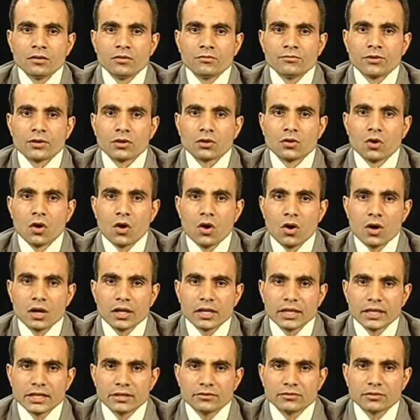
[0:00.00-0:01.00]
for
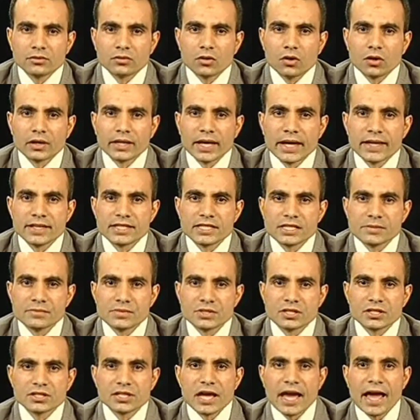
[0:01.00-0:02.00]
long-lived
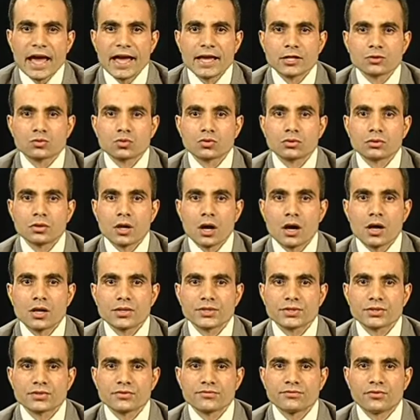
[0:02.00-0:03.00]
organisms, it has to
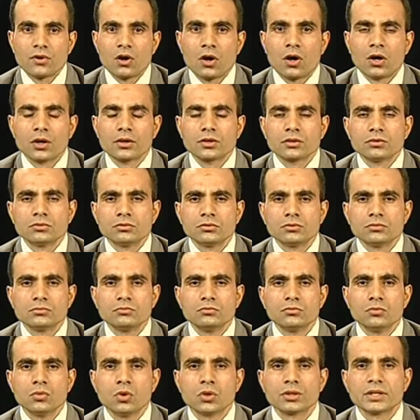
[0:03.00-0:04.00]
last for
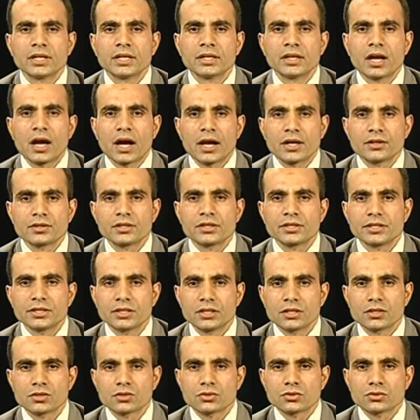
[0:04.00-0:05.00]
more than 100
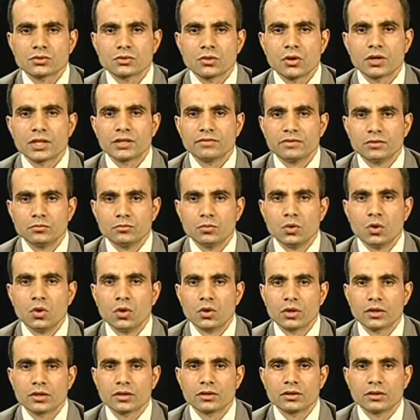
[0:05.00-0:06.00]
years or even more.